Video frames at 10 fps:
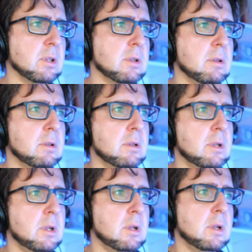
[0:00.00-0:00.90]

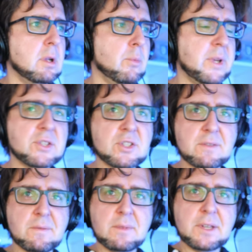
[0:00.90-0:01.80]
We can
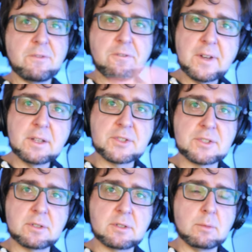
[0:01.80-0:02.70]
just fill the
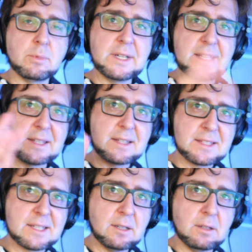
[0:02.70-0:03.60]
circle with a
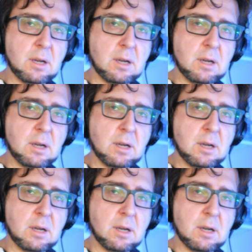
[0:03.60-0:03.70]
single